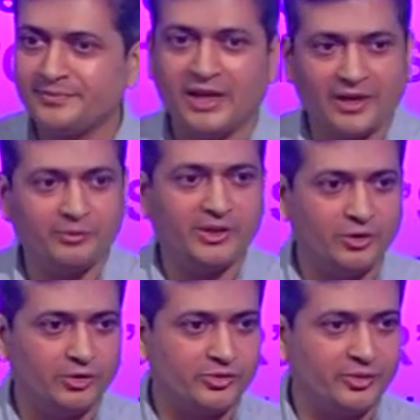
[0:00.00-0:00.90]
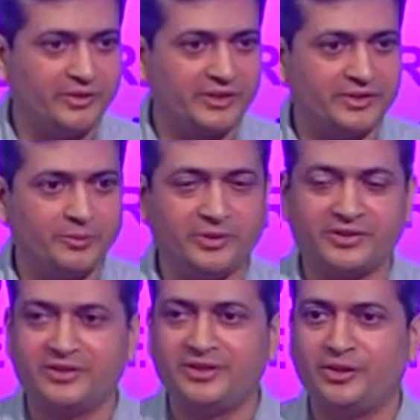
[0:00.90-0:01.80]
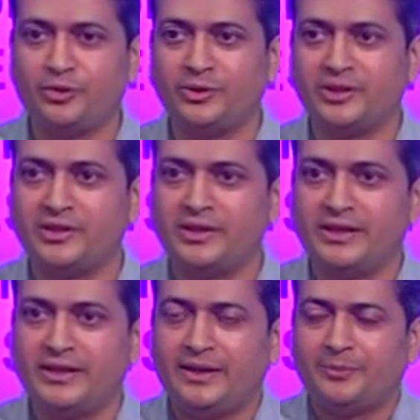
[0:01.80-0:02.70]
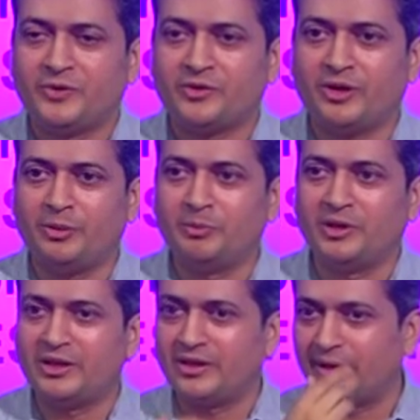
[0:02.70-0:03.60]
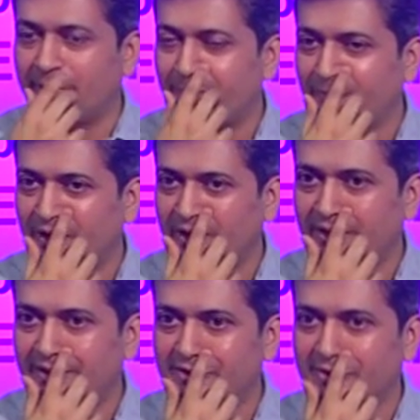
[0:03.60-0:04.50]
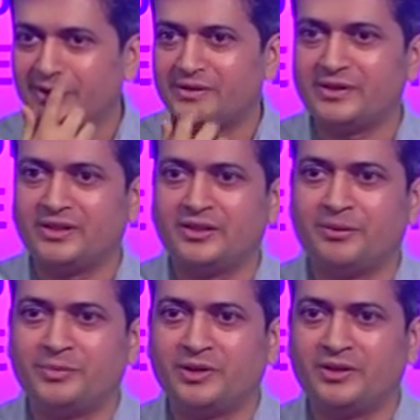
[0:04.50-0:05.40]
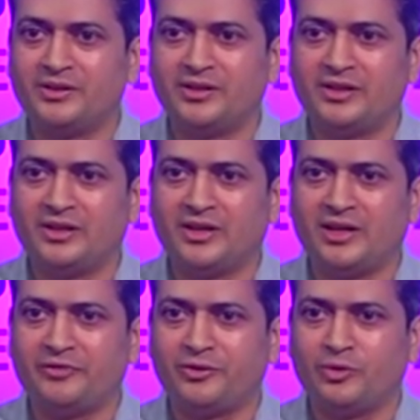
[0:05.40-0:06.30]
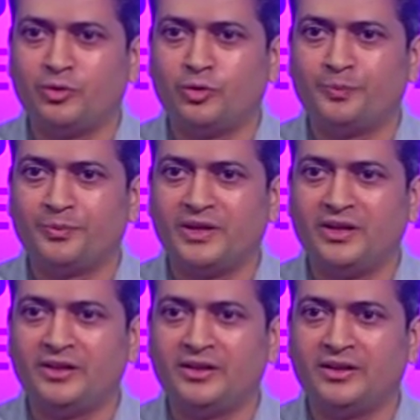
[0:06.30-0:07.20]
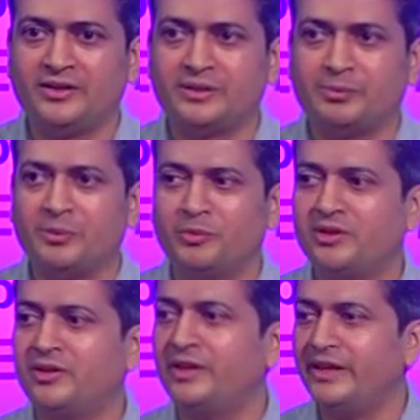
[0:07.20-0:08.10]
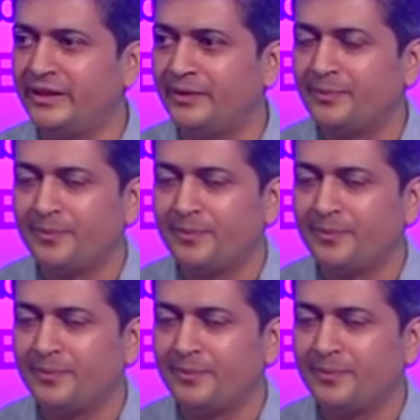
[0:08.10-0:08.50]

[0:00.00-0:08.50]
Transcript: And we had also invested personally into it. So I remember this was a year and a half ago in September 13,